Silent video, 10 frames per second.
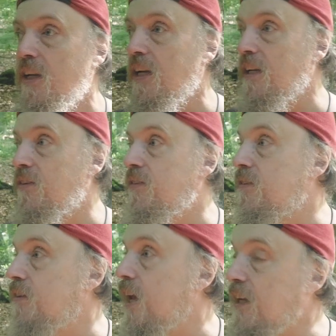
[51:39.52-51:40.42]

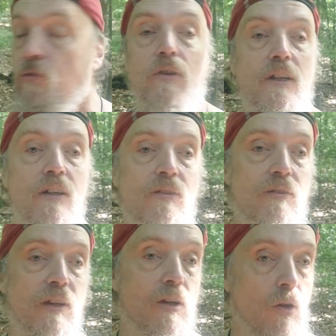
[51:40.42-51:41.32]
it's
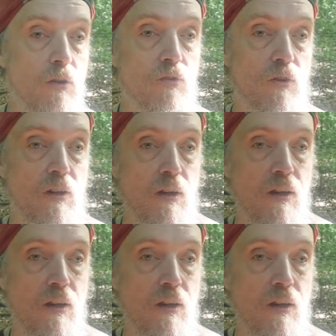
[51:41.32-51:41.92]
ecology